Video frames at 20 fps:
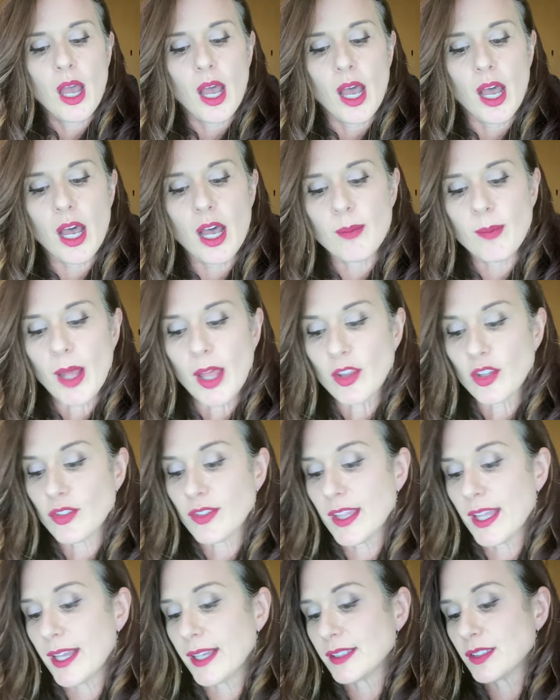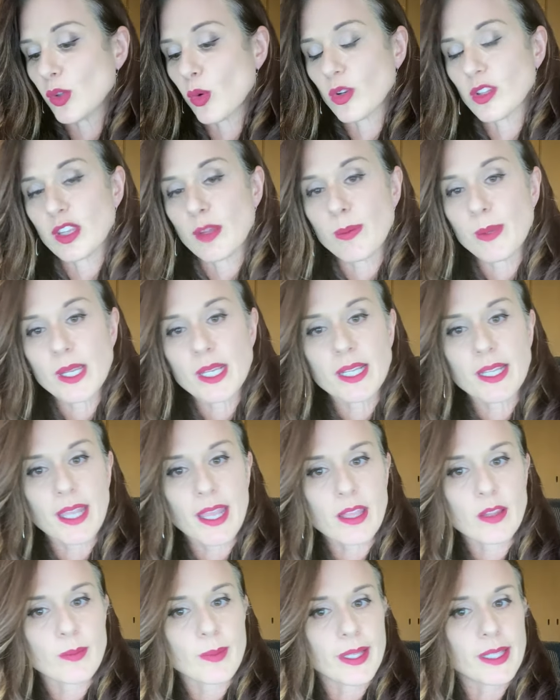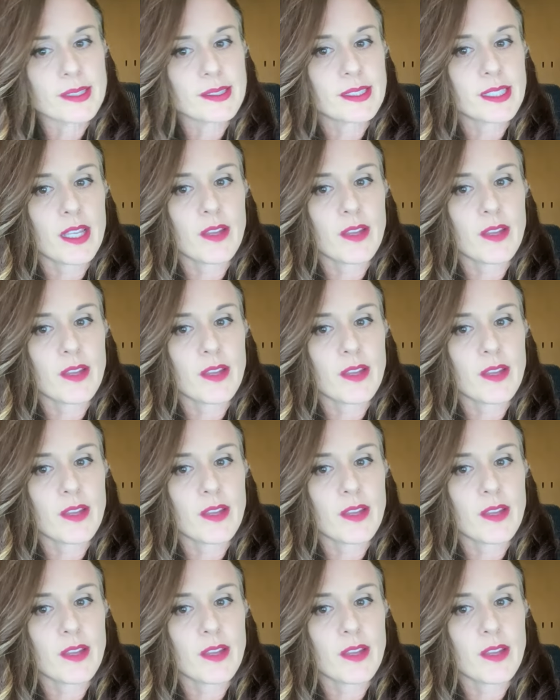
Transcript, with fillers: Other things, orthopedic ailments.